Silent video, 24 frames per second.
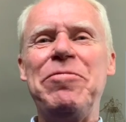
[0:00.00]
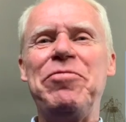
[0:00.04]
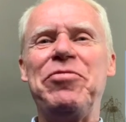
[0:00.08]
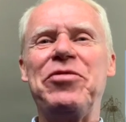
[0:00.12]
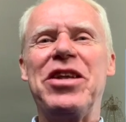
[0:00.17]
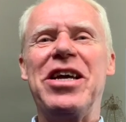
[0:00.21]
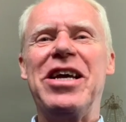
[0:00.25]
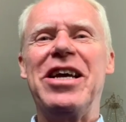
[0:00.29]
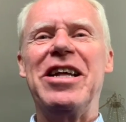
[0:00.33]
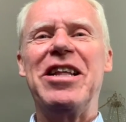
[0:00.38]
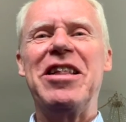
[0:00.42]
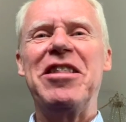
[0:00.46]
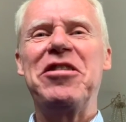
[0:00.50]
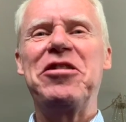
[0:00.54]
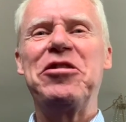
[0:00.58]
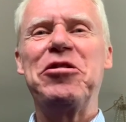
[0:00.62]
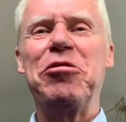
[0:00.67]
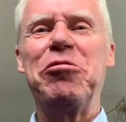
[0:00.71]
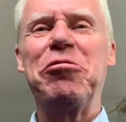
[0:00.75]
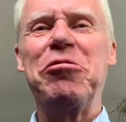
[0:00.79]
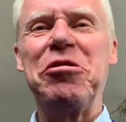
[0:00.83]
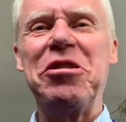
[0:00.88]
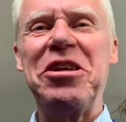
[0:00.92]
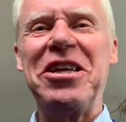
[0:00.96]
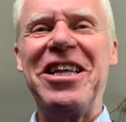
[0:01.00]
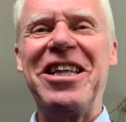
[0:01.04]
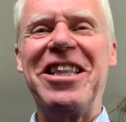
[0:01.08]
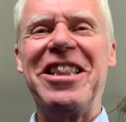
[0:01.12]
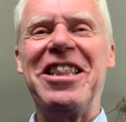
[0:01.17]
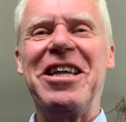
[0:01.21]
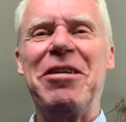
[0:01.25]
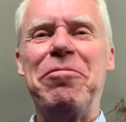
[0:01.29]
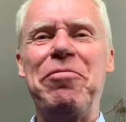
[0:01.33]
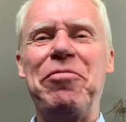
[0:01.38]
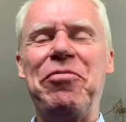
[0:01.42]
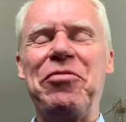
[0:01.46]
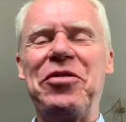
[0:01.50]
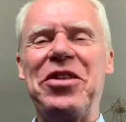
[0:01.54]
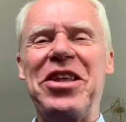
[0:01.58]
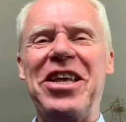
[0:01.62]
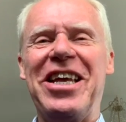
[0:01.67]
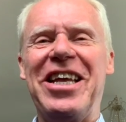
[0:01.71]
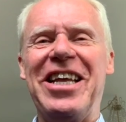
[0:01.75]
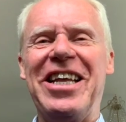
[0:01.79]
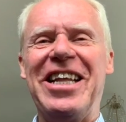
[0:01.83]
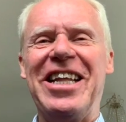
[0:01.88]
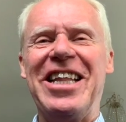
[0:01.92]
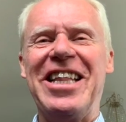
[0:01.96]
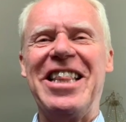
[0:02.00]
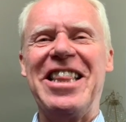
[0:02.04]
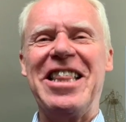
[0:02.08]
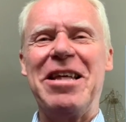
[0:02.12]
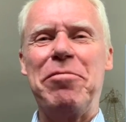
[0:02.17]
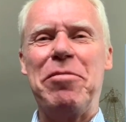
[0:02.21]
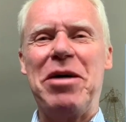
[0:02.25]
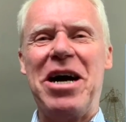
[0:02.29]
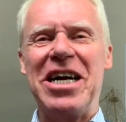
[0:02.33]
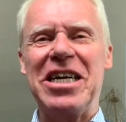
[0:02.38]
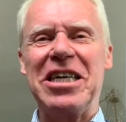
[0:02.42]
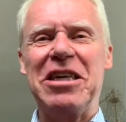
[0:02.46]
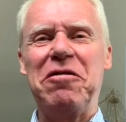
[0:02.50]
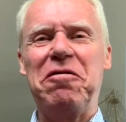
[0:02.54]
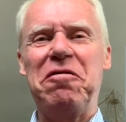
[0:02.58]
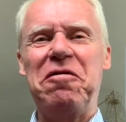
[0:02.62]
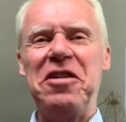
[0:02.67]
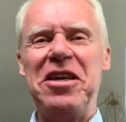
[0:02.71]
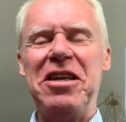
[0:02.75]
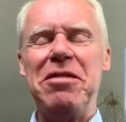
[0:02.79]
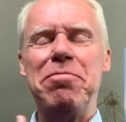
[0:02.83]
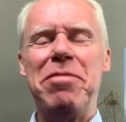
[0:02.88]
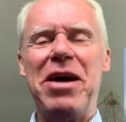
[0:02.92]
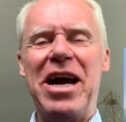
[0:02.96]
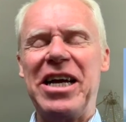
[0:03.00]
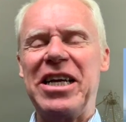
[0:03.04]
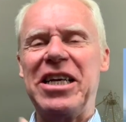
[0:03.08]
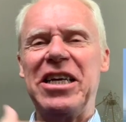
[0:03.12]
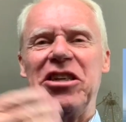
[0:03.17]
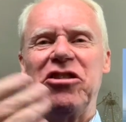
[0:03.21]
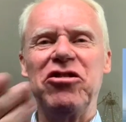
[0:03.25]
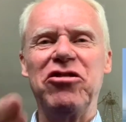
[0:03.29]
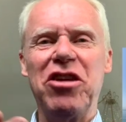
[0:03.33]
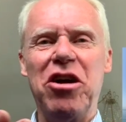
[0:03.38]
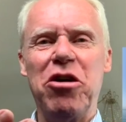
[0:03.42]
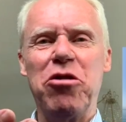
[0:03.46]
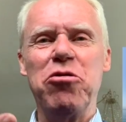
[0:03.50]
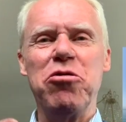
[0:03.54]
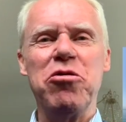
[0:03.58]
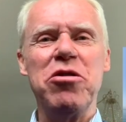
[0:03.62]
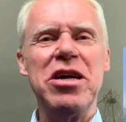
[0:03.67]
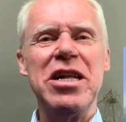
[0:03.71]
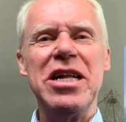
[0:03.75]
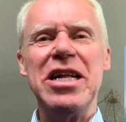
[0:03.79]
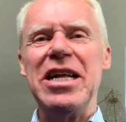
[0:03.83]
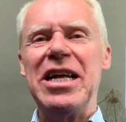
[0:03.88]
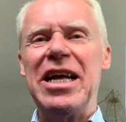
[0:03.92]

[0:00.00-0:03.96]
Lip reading: The market feedback is no,